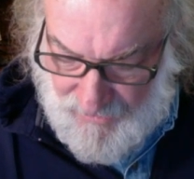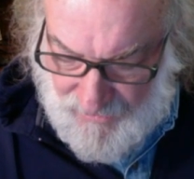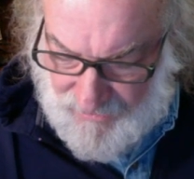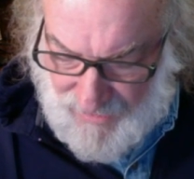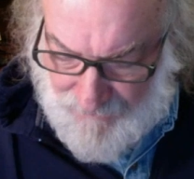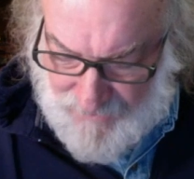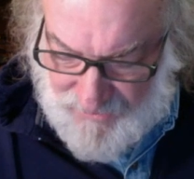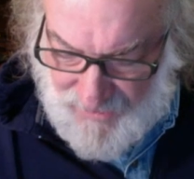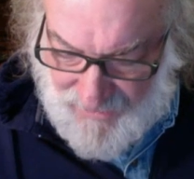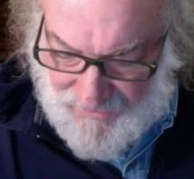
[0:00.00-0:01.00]
He claps
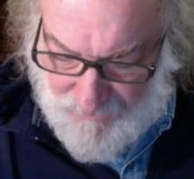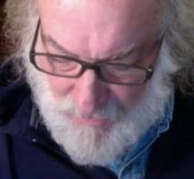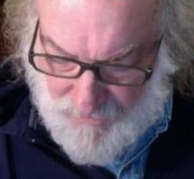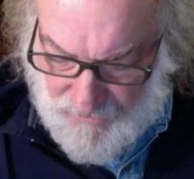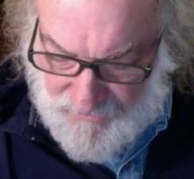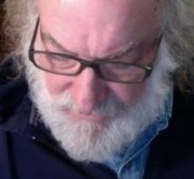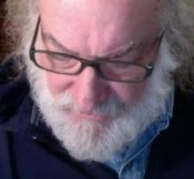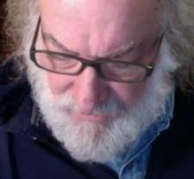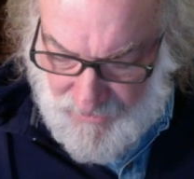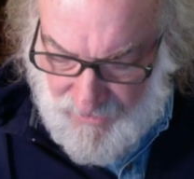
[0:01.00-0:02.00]
his hands among
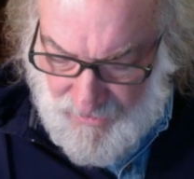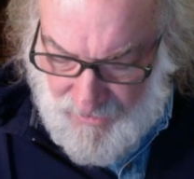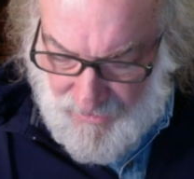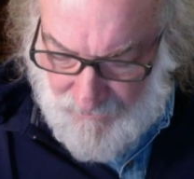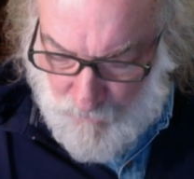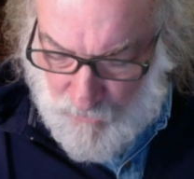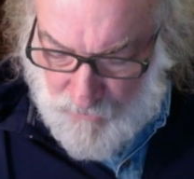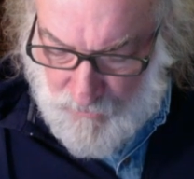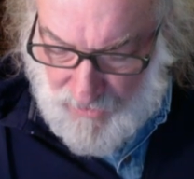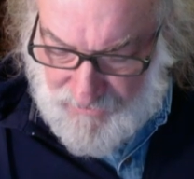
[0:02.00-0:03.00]
us, and
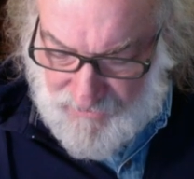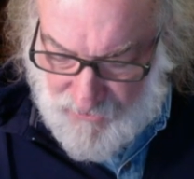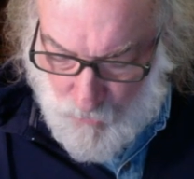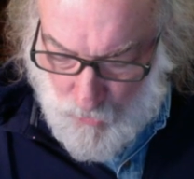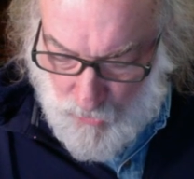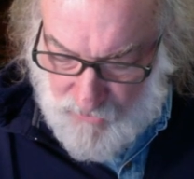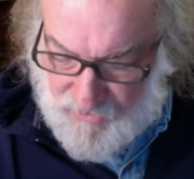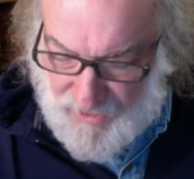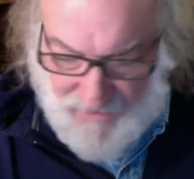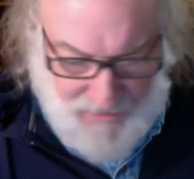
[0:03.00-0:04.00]
multiplies his
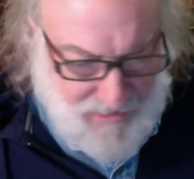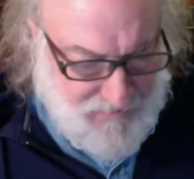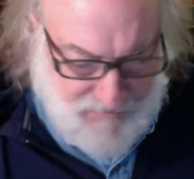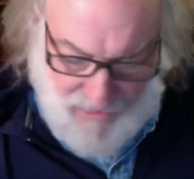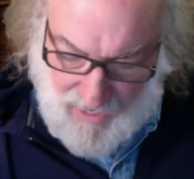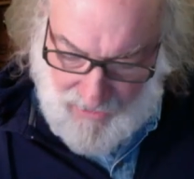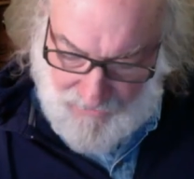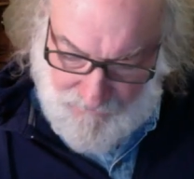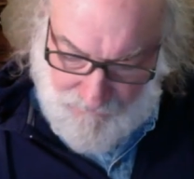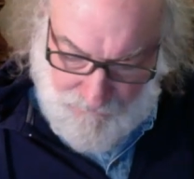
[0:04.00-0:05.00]
words against
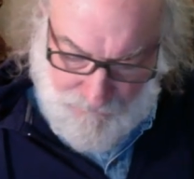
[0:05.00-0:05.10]
God."